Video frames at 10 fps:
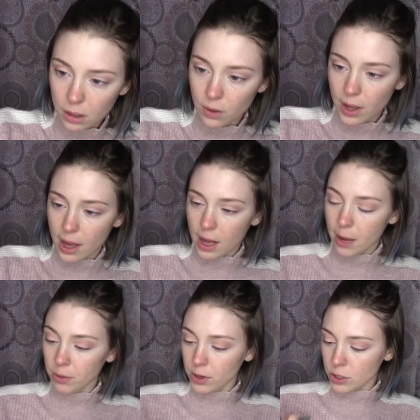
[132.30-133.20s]
Okay,
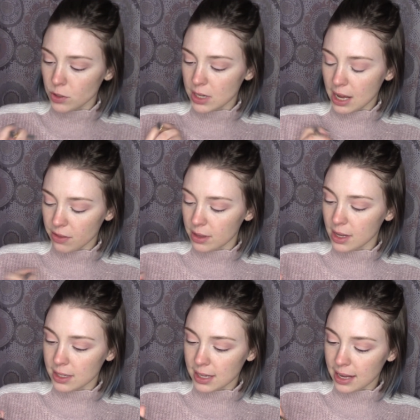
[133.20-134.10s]
I'm going to take
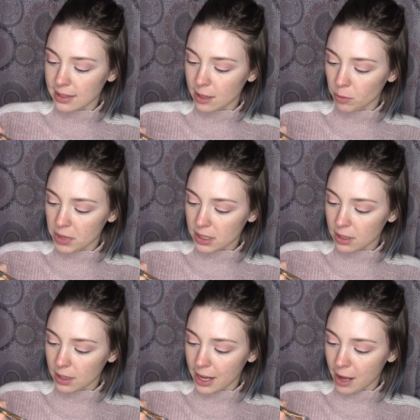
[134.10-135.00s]
this SL Miss
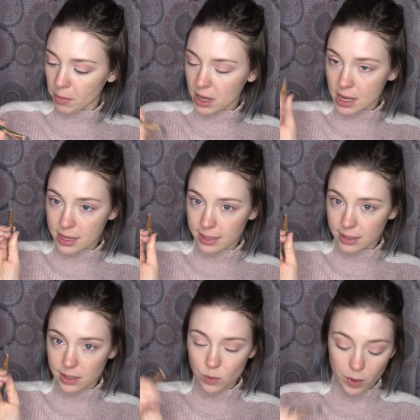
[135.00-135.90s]
Glam
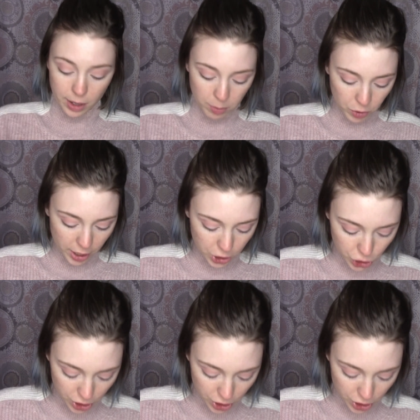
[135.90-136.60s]
E61 brush